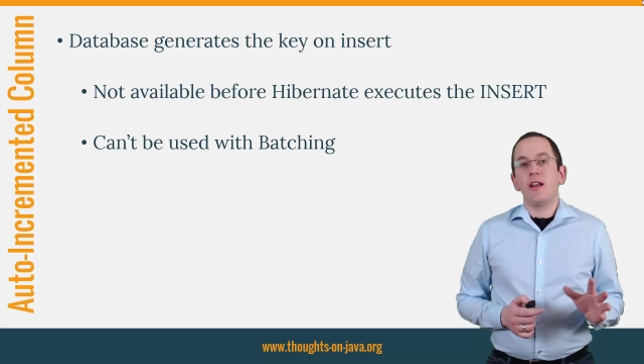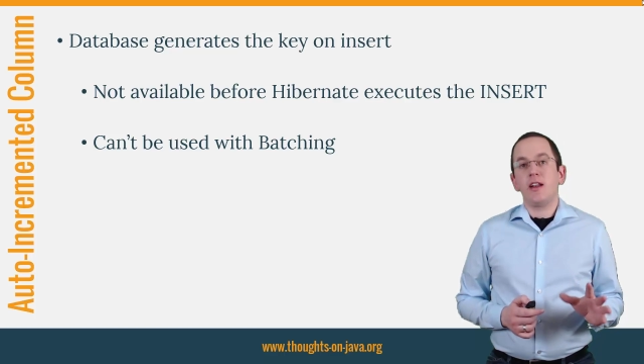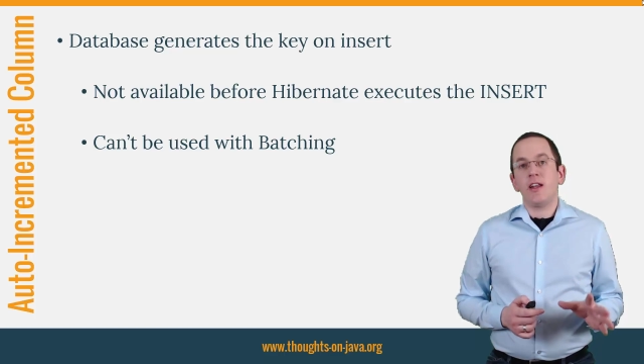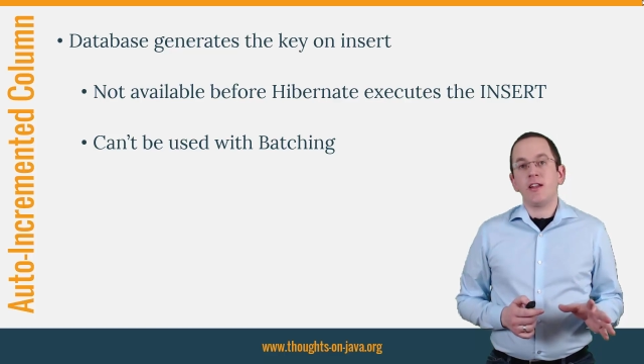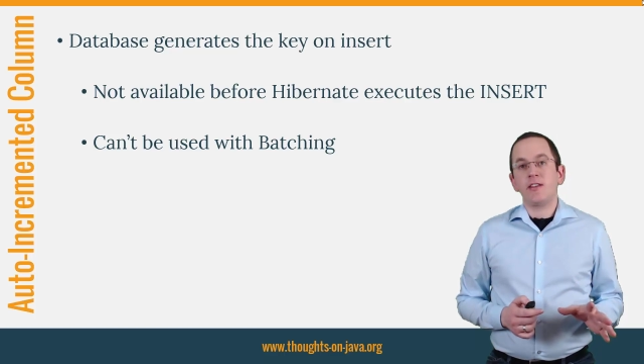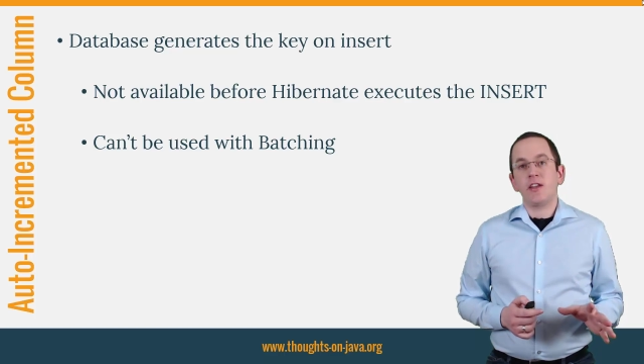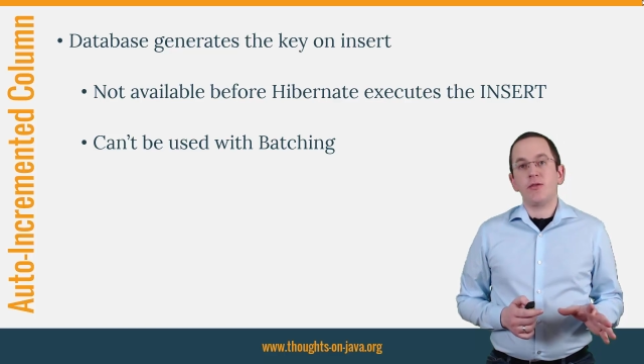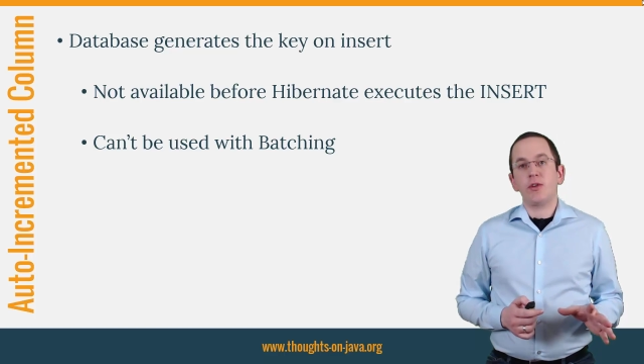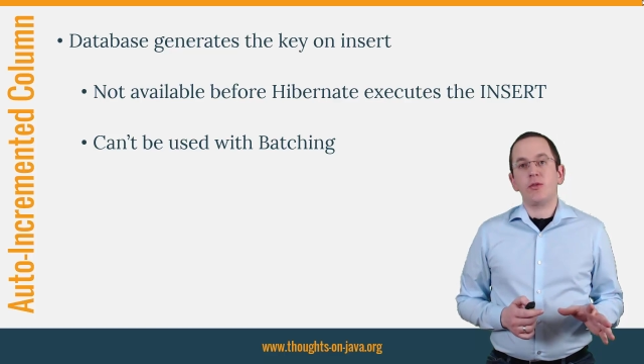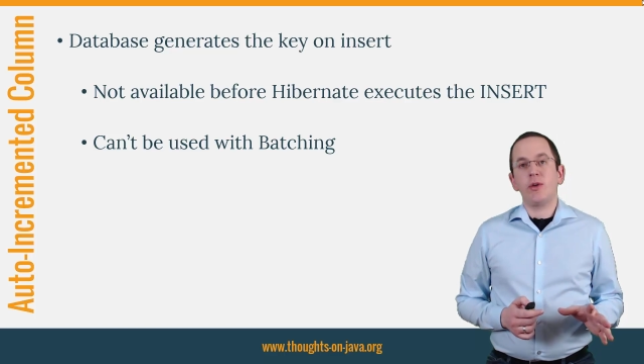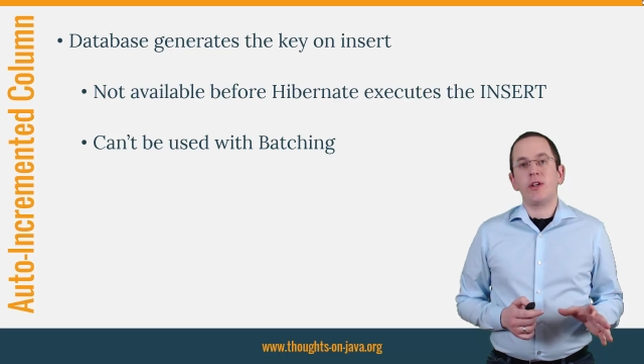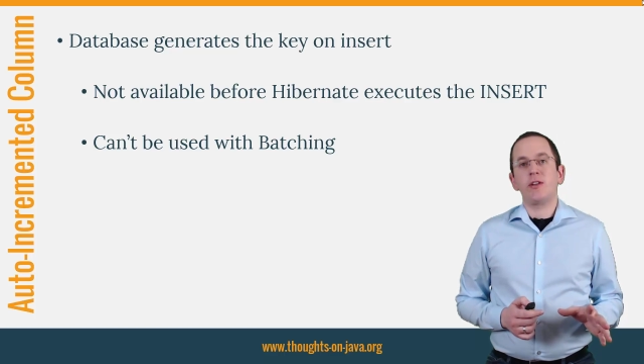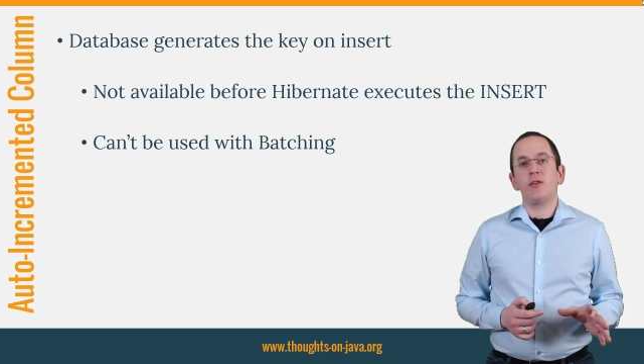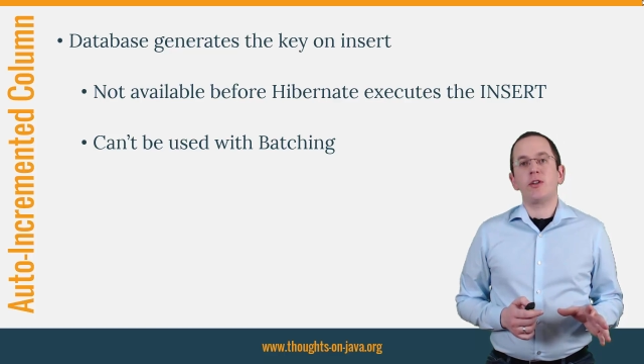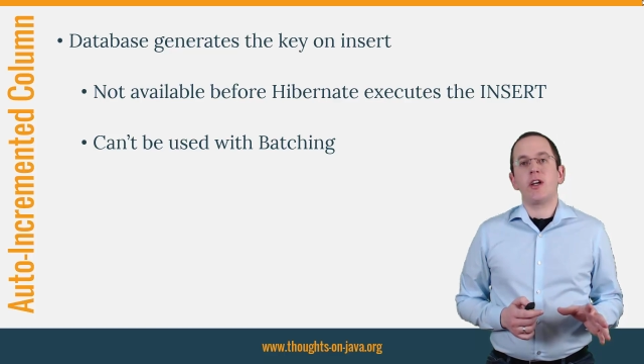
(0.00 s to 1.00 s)
Let's have a
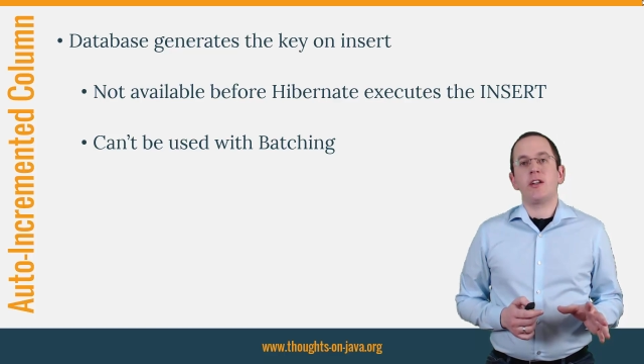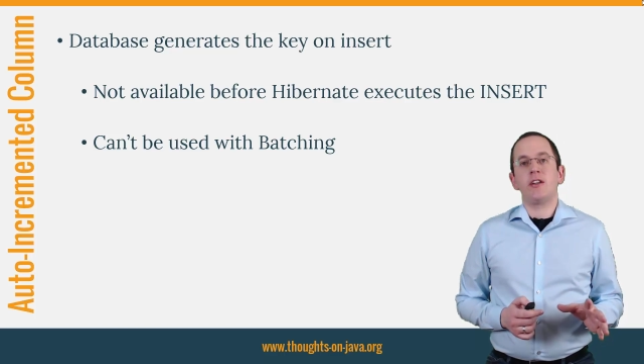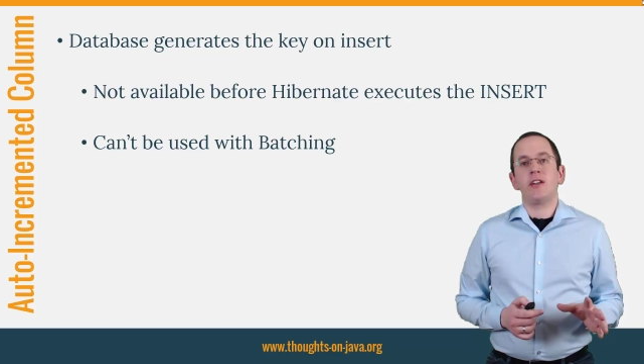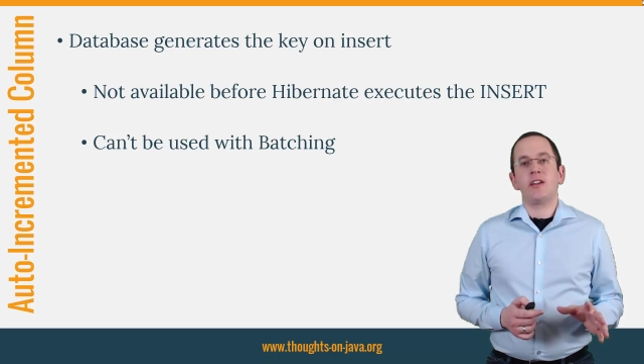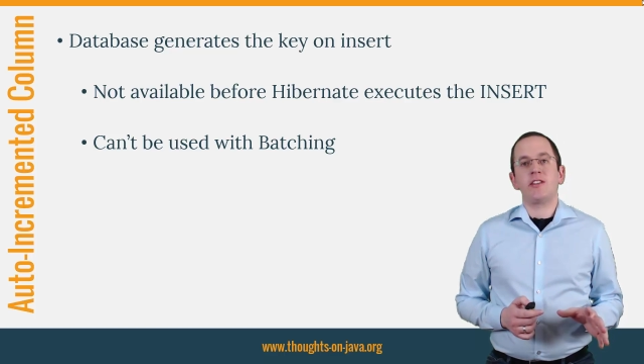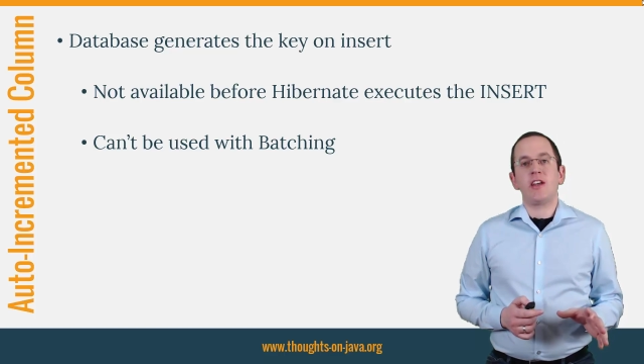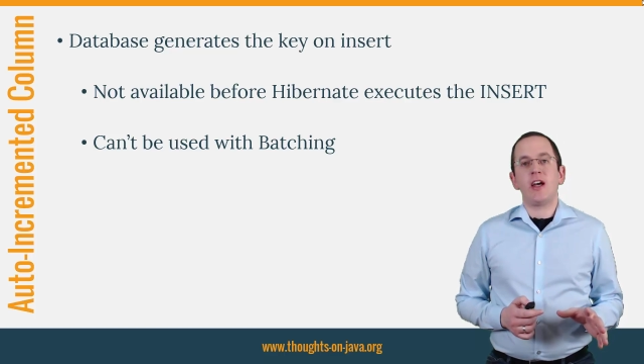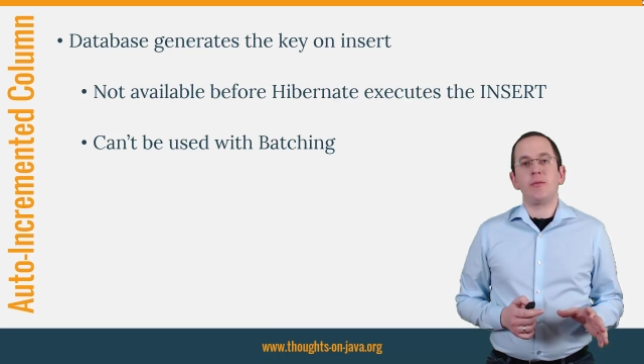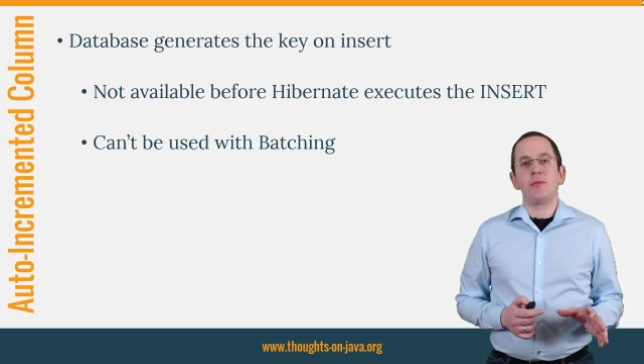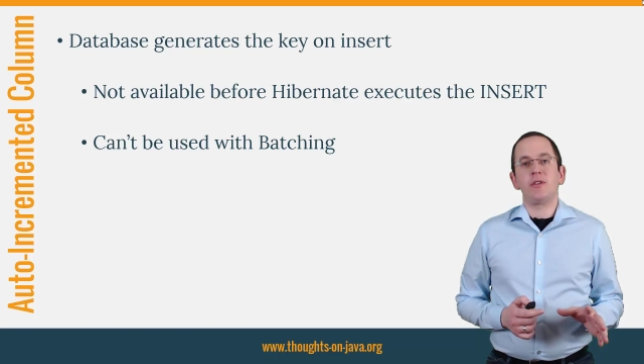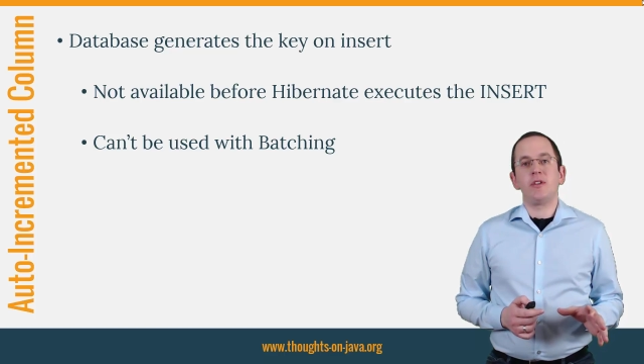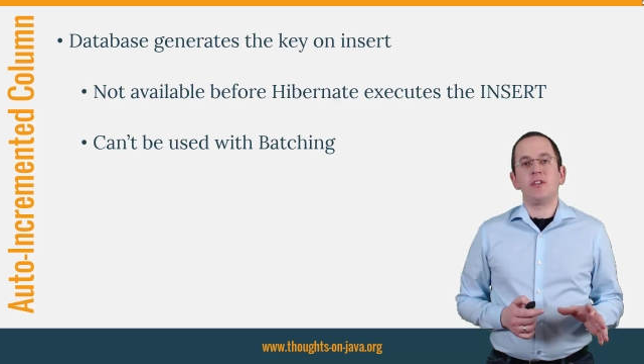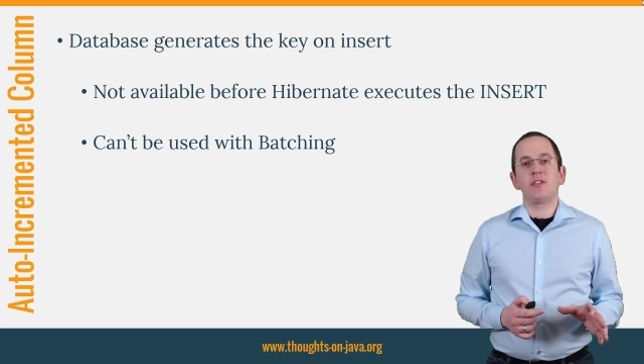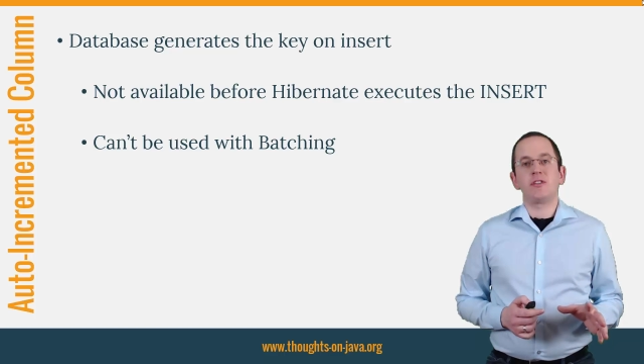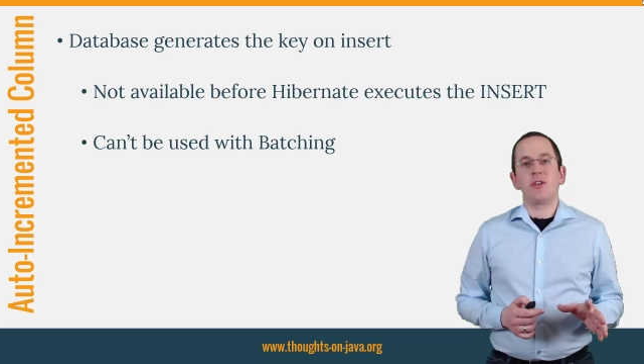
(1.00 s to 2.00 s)
quick look at an example